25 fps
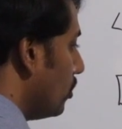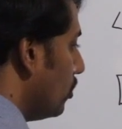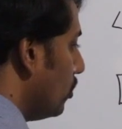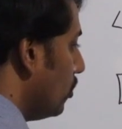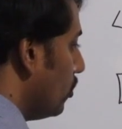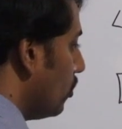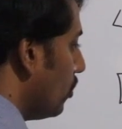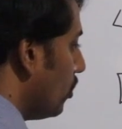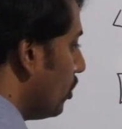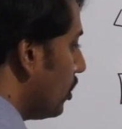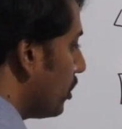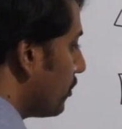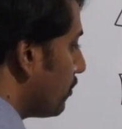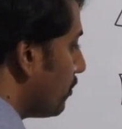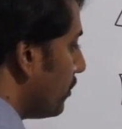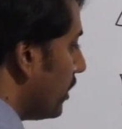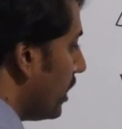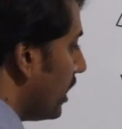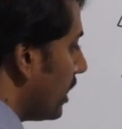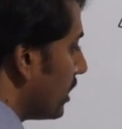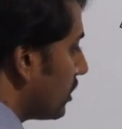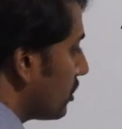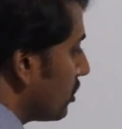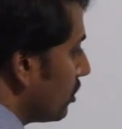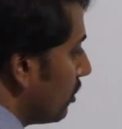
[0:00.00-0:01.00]
lower
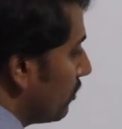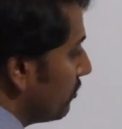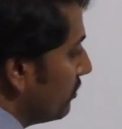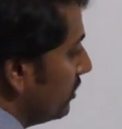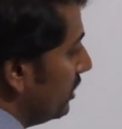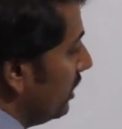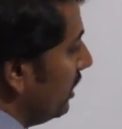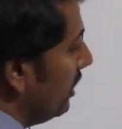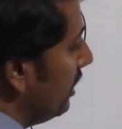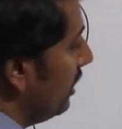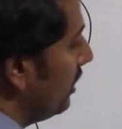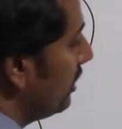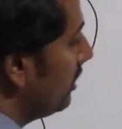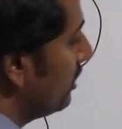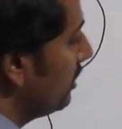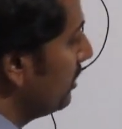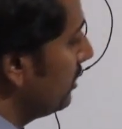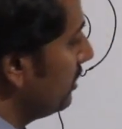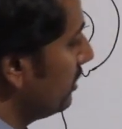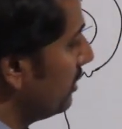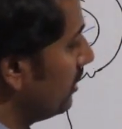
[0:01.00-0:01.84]
part of the